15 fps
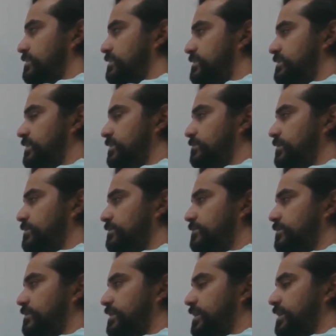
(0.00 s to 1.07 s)
Since I'm looking
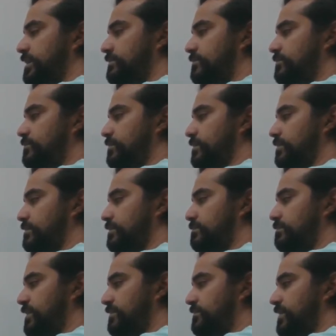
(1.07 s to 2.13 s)
for -4,
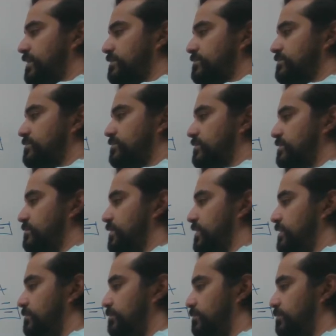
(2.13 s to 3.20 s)
my factors are going to
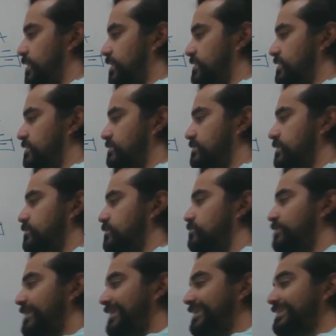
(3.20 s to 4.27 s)
be positive
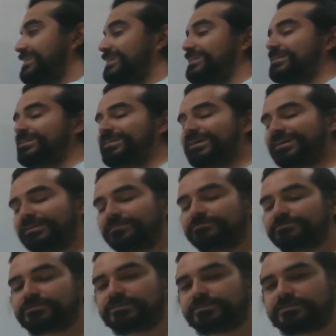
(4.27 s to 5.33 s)
2 and
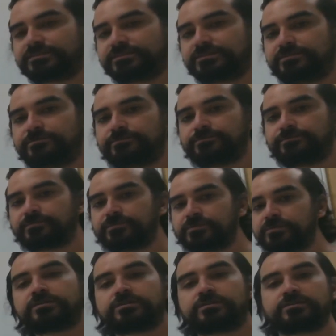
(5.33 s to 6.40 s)
-6.
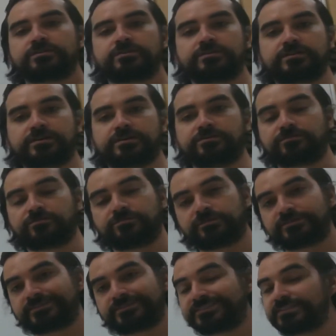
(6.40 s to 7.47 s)
Now,
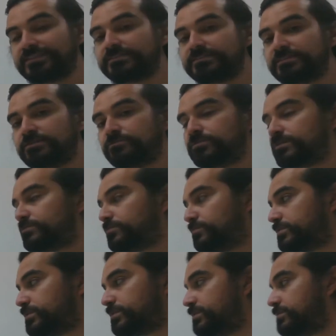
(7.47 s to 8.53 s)
since a is not 1, what
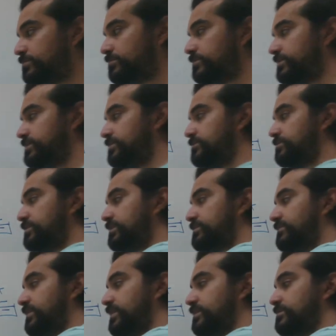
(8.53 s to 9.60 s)
we're going to do is use these
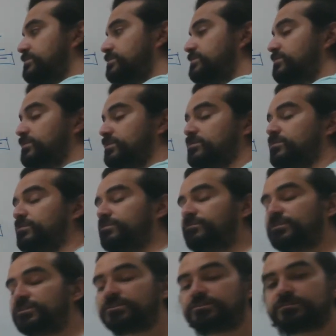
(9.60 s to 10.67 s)
factors for the
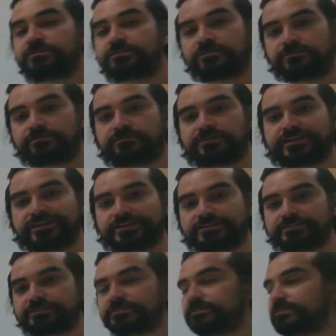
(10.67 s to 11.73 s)
coefficients of
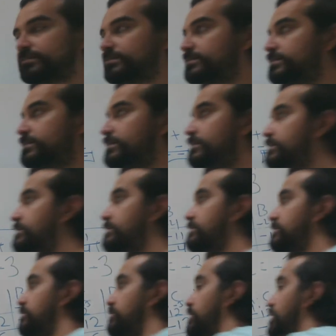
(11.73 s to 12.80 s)
x. So we